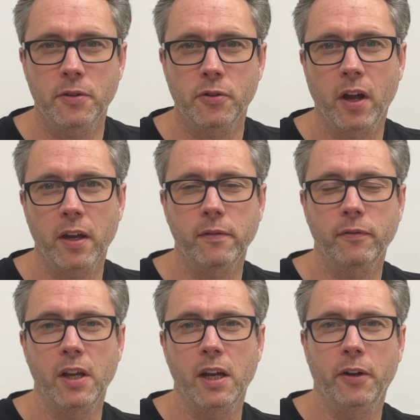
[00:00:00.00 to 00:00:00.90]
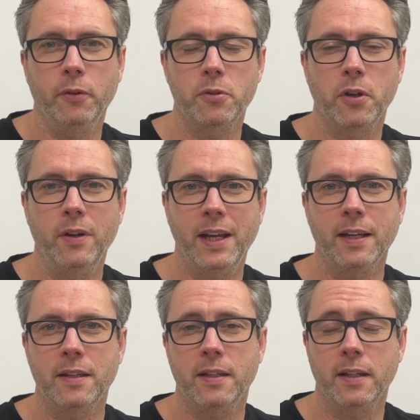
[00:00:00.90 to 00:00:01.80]
drive, and also
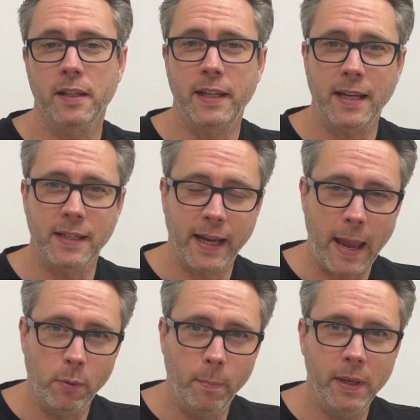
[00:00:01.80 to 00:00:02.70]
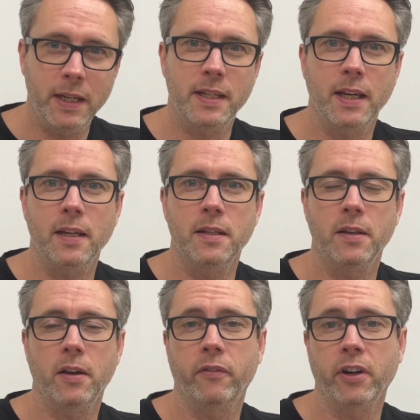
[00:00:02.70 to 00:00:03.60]
linked to the data capabilities
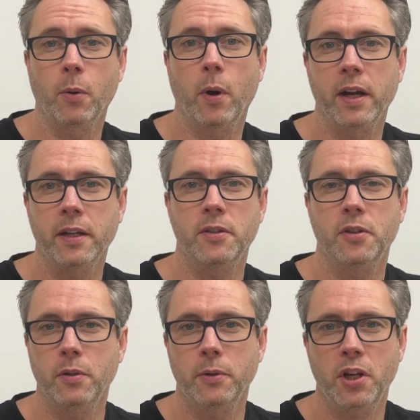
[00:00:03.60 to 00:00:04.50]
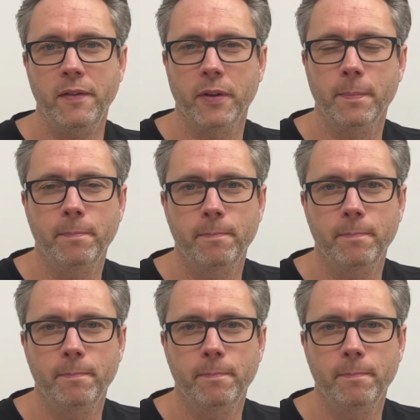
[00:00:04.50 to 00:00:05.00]
that are required to achieve them.